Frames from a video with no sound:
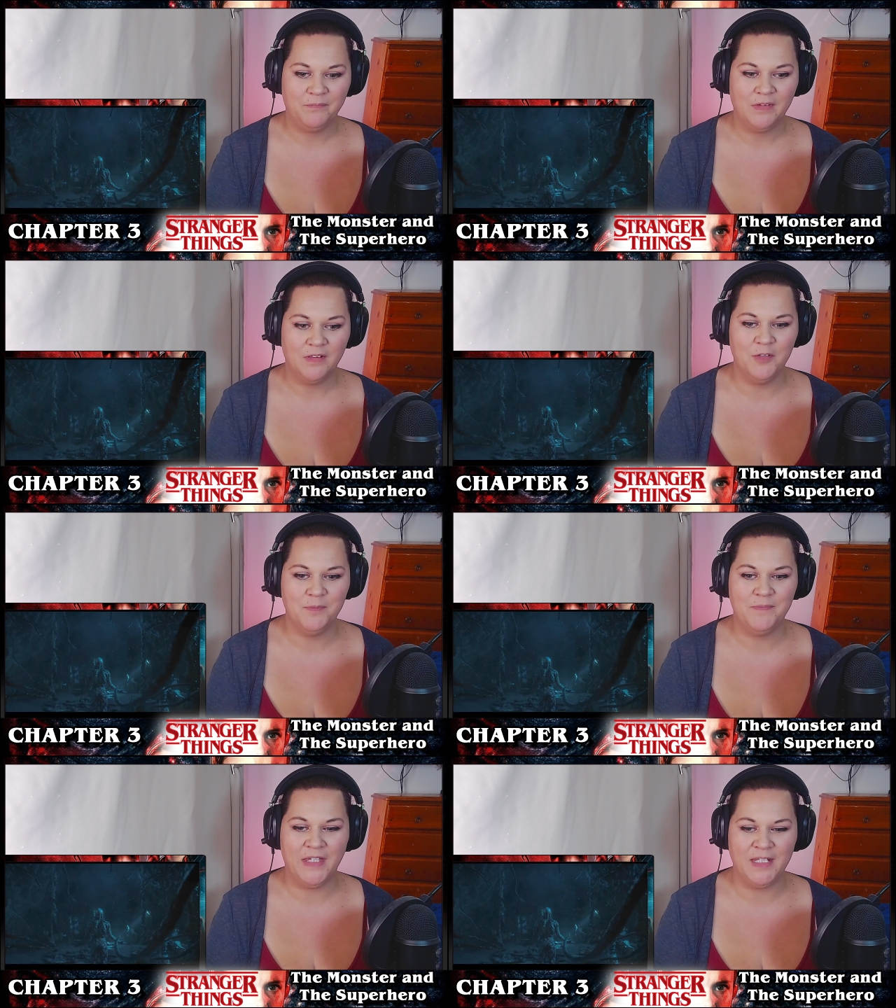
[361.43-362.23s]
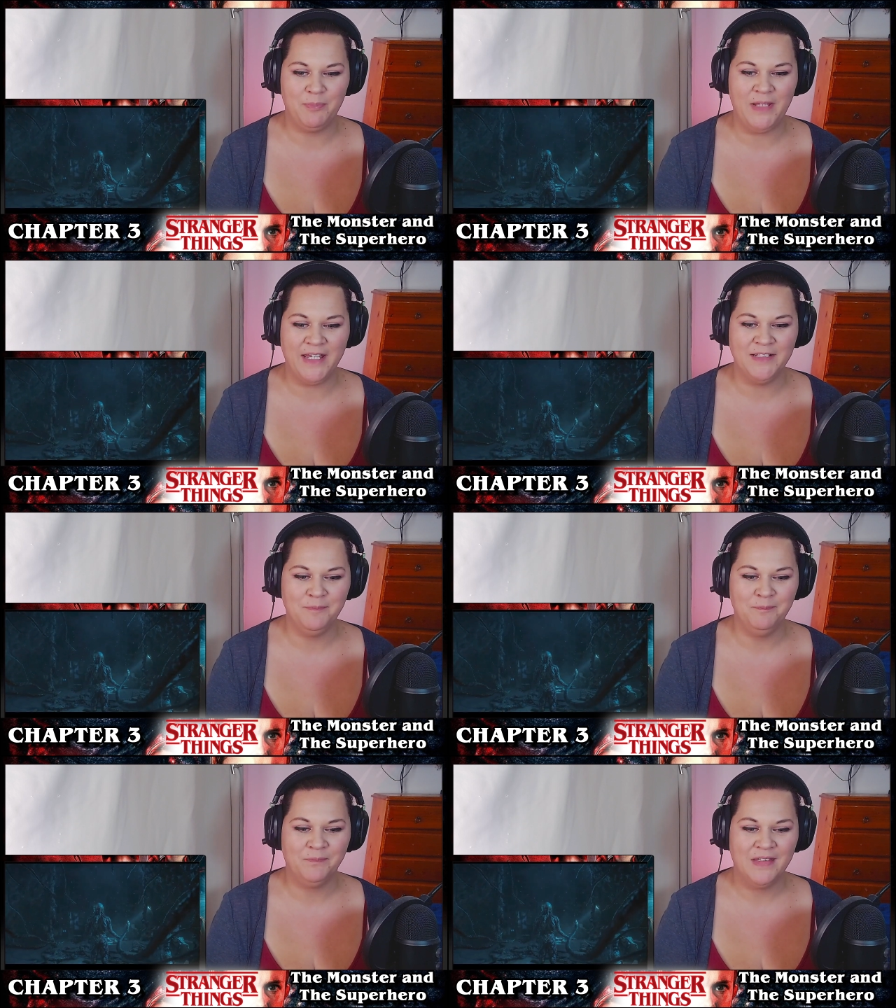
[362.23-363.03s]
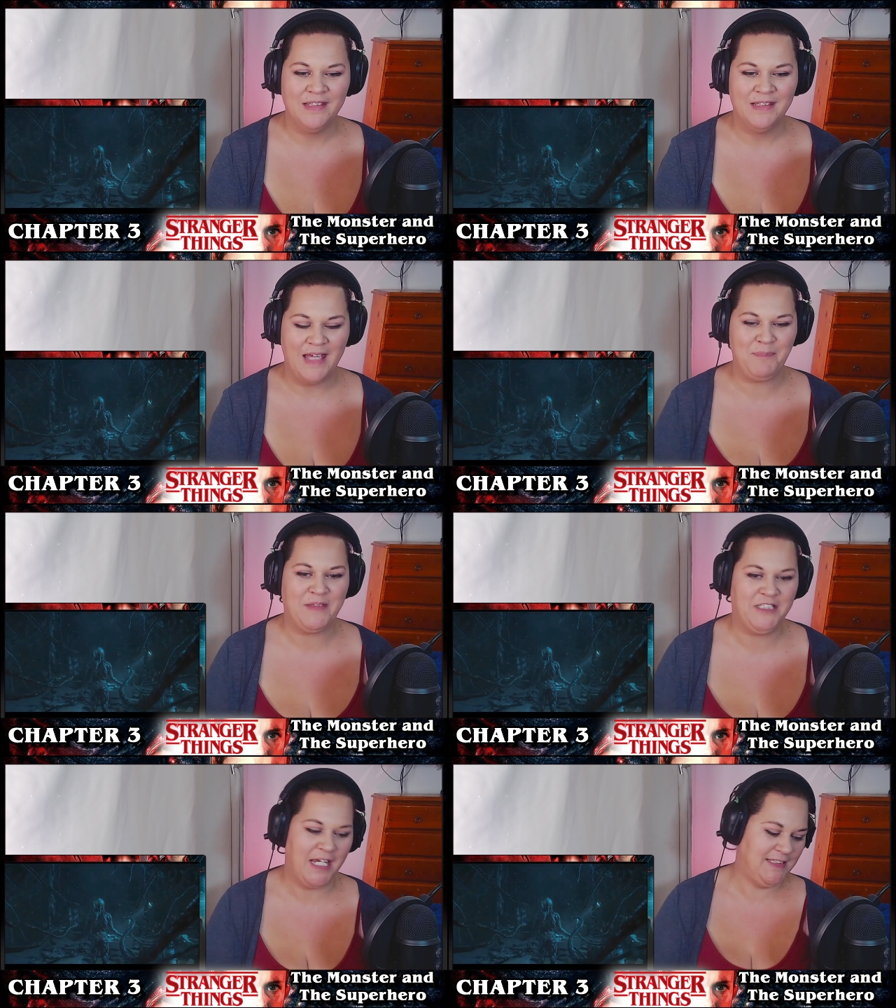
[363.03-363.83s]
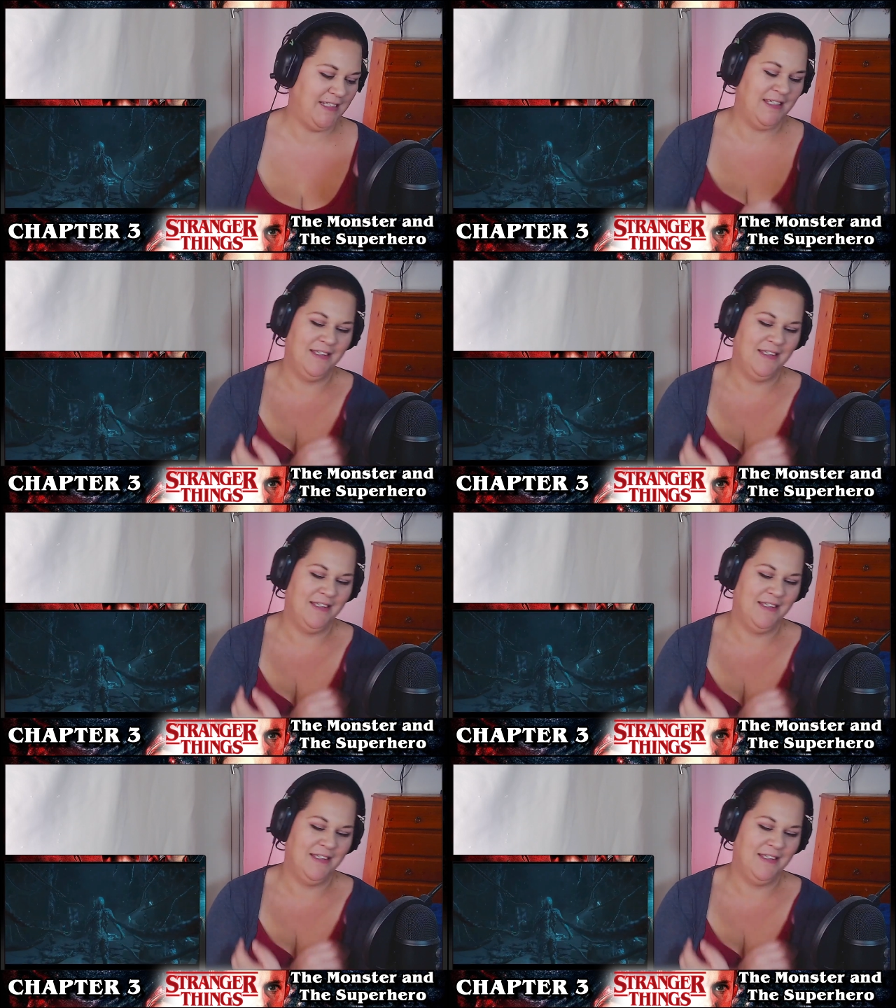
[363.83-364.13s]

Oh, they're gonna plug in. Up the jacksie.